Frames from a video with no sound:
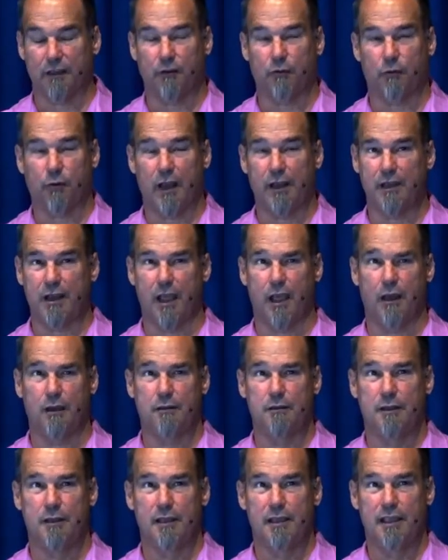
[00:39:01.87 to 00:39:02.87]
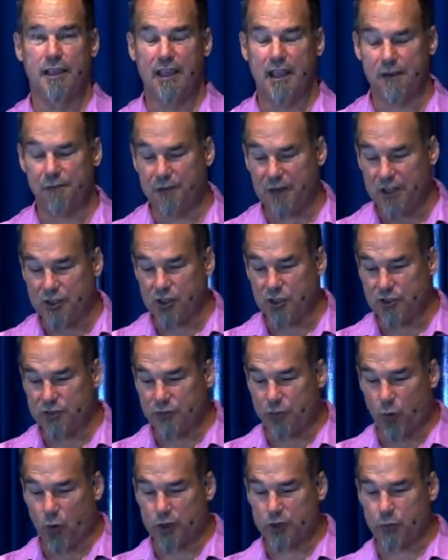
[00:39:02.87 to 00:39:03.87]
right now. In Ephesians
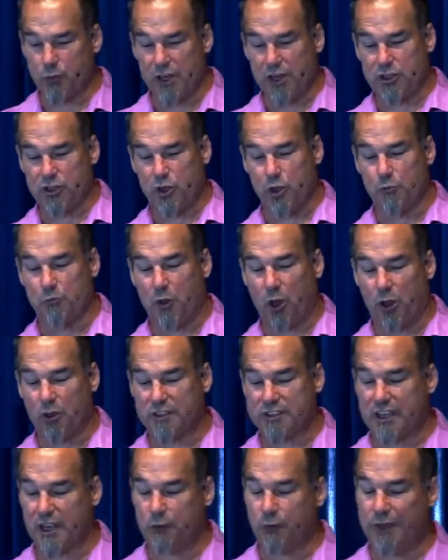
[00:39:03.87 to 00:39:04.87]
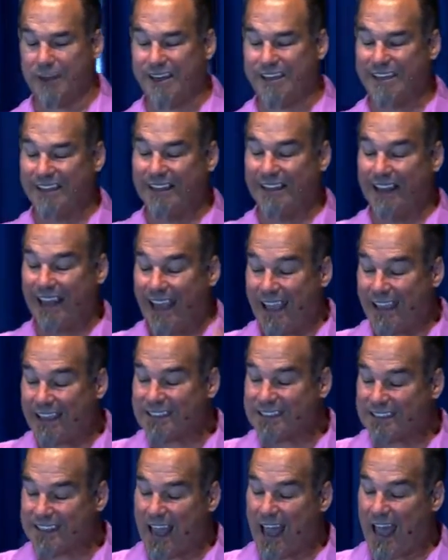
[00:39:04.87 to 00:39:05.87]
4:22, Paul said we need to lay
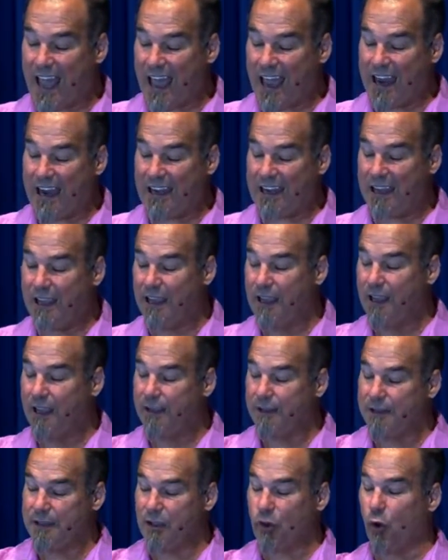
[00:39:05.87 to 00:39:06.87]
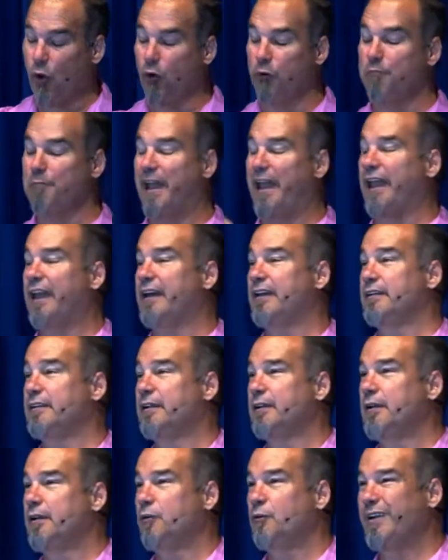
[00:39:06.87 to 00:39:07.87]
aside the old man.
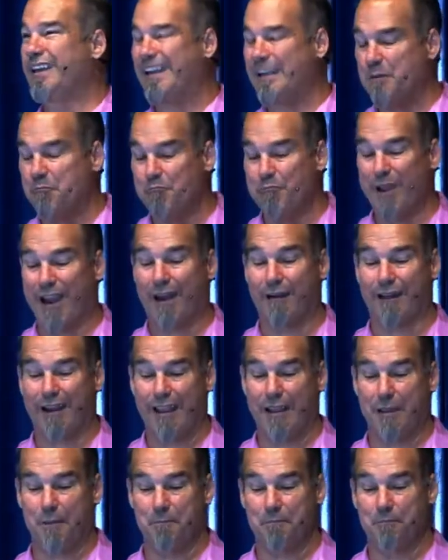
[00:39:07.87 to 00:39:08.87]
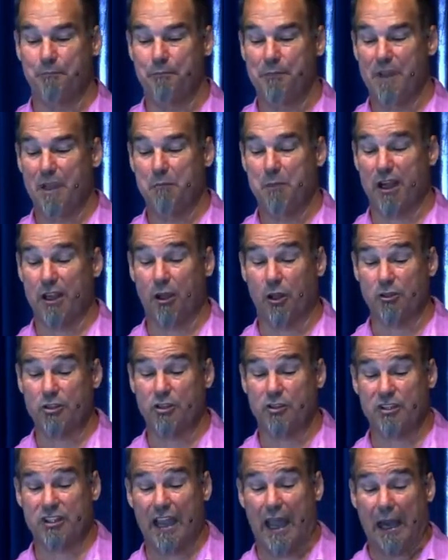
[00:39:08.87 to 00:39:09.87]
We need to bury him. But he also
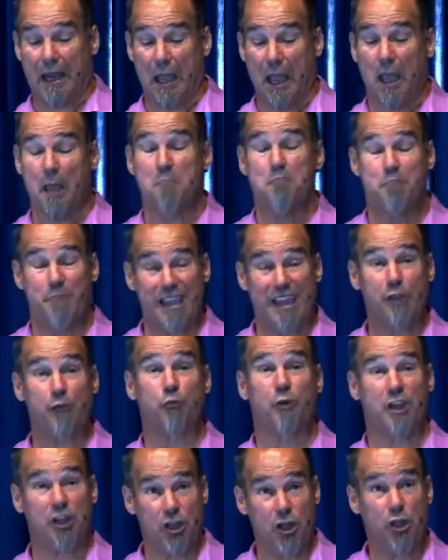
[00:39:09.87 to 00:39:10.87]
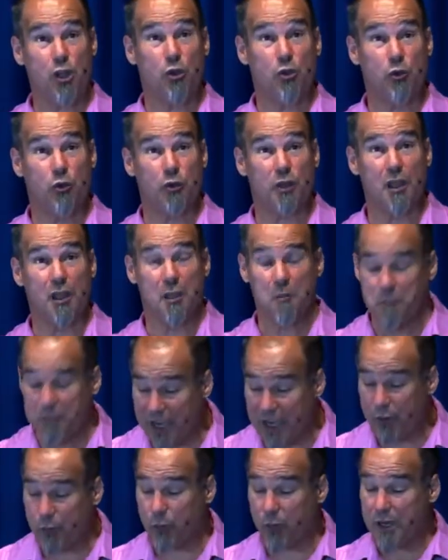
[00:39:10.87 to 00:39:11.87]
said, be renewed,
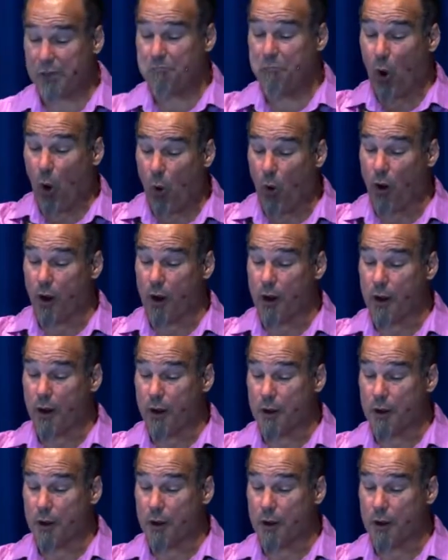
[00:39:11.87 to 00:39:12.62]
be reborn,